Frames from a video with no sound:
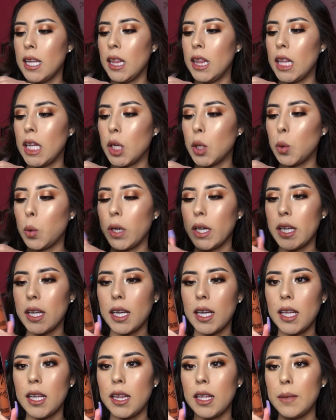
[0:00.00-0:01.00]
liquid
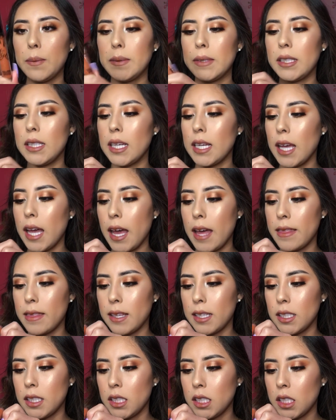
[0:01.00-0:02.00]
lipstick, and
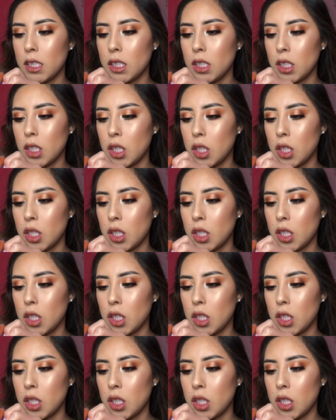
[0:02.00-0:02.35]
this is